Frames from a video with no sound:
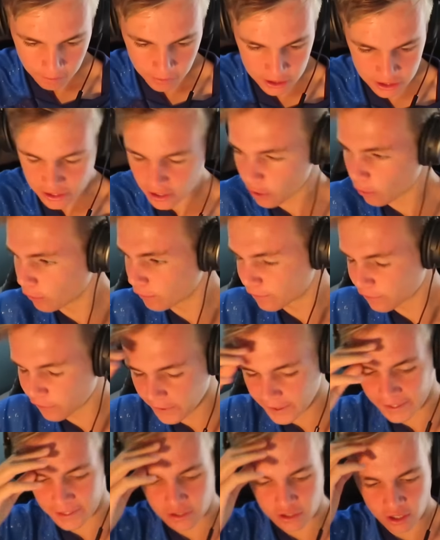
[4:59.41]
Brazil,
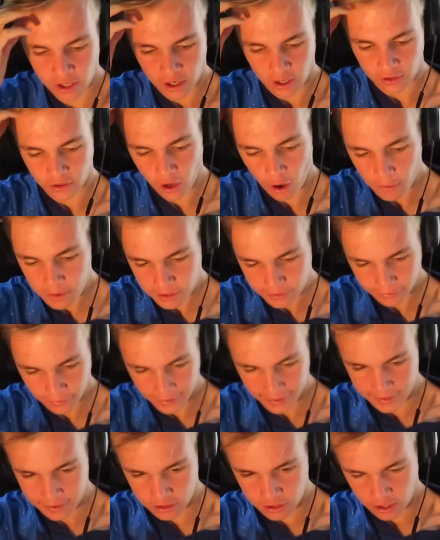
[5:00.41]
French. No, it was
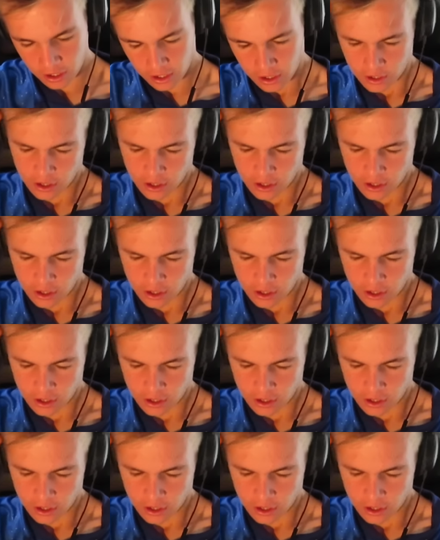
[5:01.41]
French.